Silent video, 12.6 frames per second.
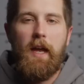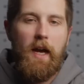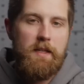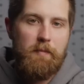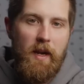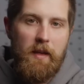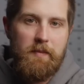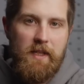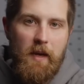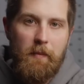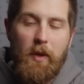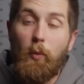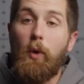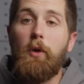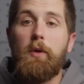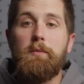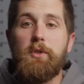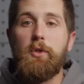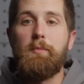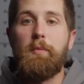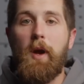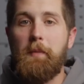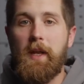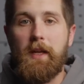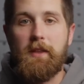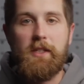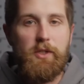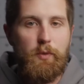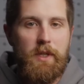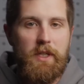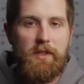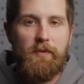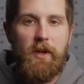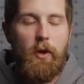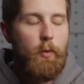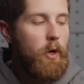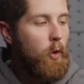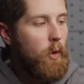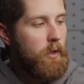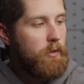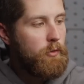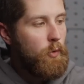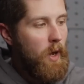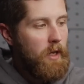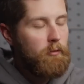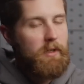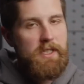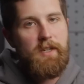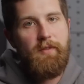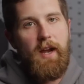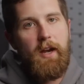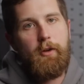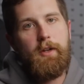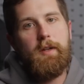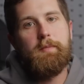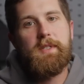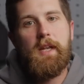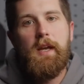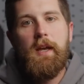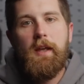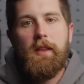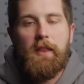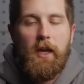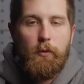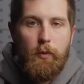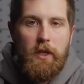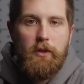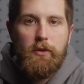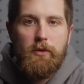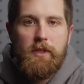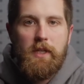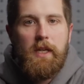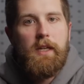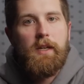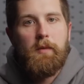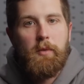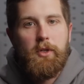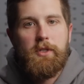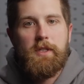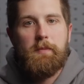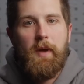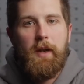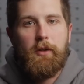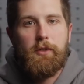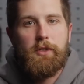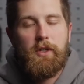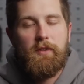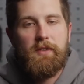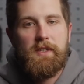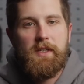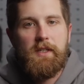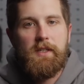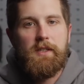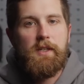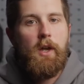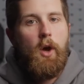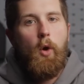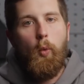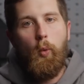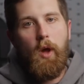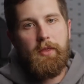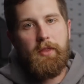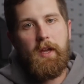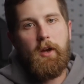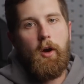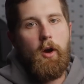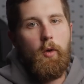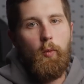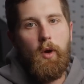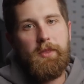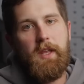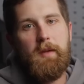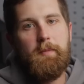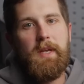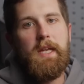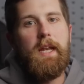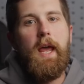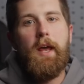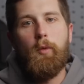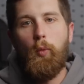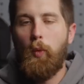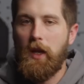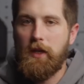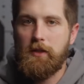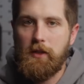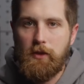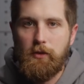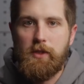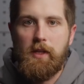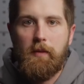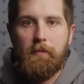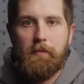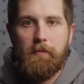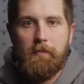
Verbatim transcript: guys, my name's Sam and welcome to PrepMedic. This week's video, we are going through a list of acronyms that we use in emergency medical services, what they are, what they mean, and when to use them.